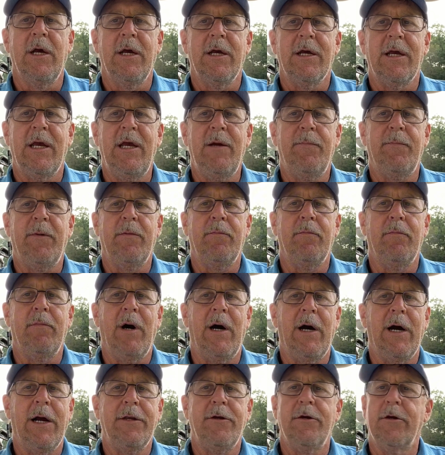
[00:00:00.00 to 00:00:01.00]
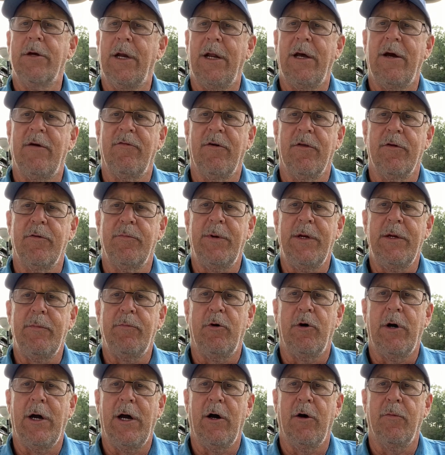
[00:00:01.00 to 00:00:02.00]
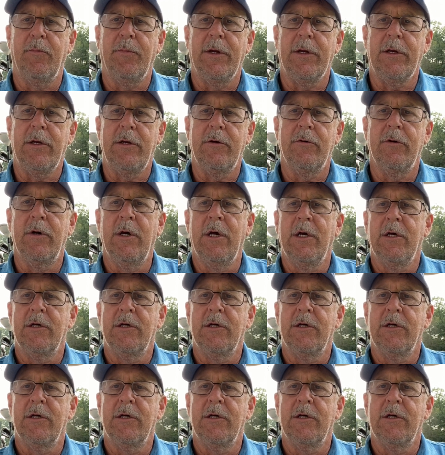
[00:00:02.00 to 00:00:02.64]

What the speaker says: Keep in mind, you're going to have other people helping you.